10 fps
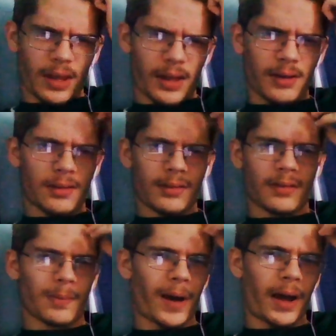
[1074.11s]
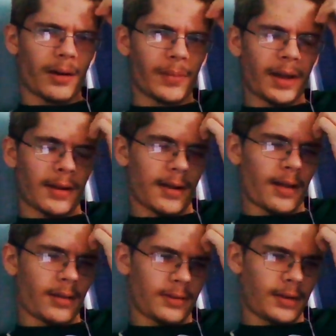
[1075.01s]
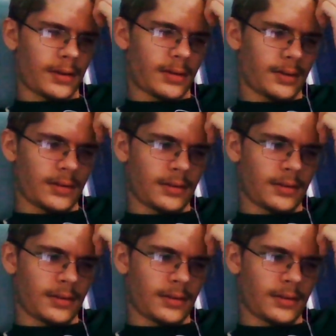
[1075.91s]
like Spider-Man and Elsa,